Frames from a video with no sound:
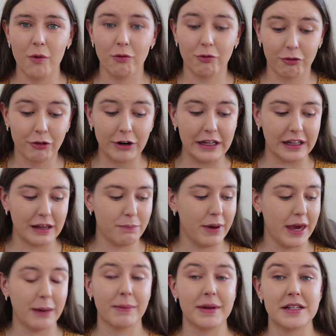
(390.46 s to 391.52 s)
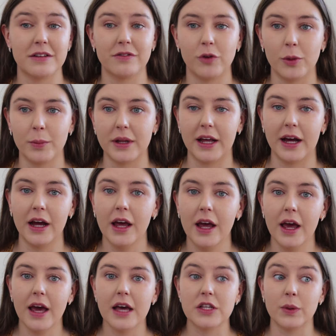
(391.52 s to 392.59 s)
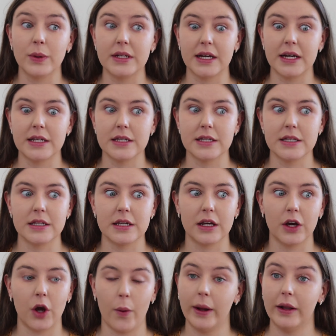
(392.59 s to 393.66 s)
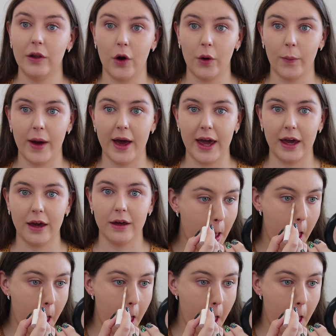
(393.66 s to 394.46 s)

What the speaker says: really pigmented formula, so it does go a long way.